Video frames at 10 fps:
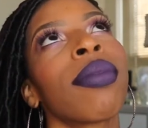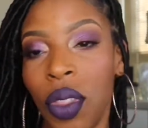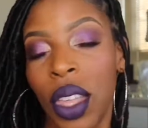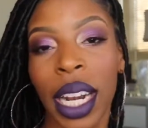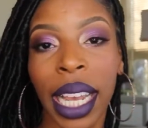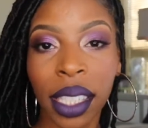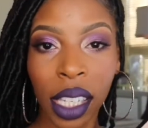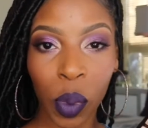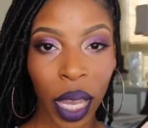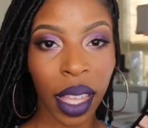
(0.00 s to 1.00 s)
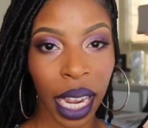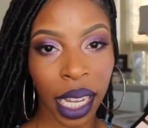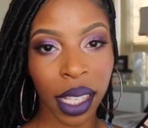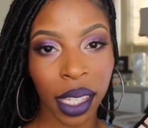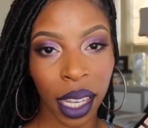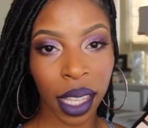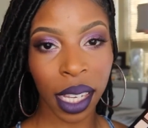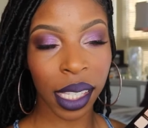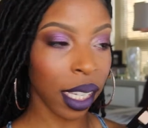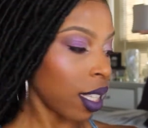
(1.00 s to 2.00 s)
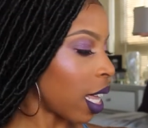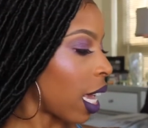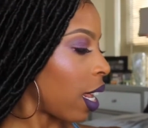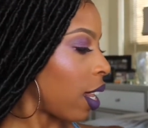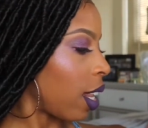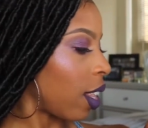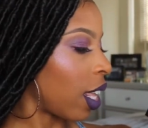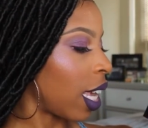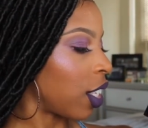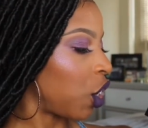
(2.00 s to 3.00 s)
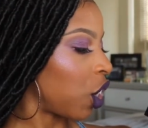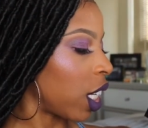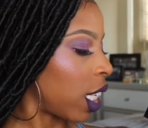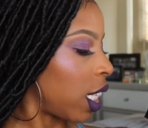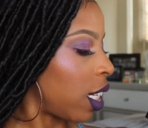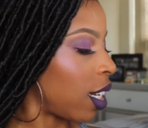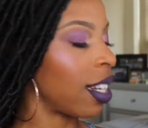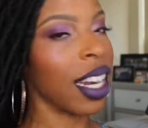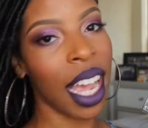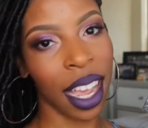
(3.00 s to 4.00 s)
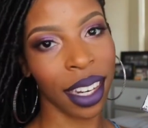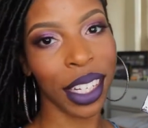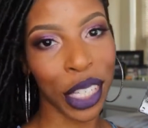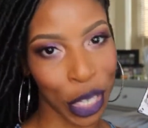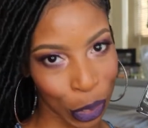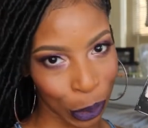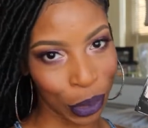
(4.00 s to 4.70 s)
The nicest way that I could say this is that it's just not cute.